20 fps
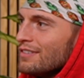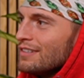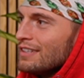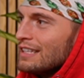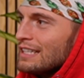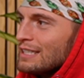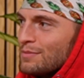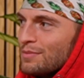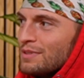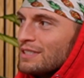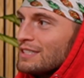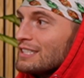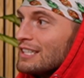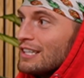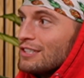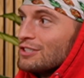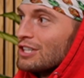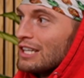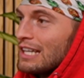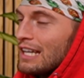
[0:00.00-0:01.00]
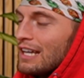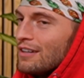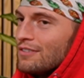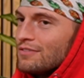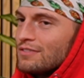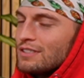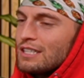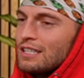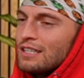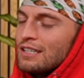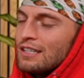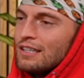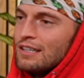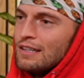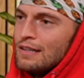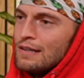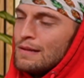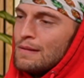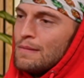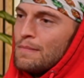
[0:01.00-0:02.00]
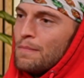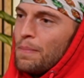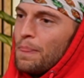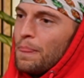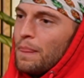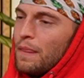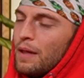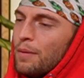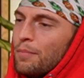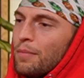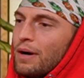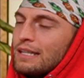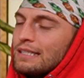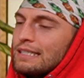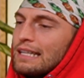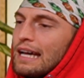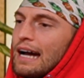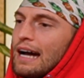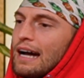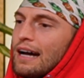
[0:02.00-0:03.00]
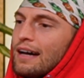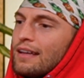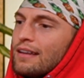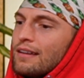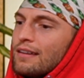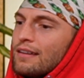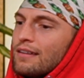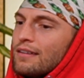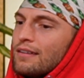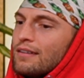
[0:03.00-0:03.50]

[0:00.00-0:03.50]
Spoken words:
has been such a gift. And my dad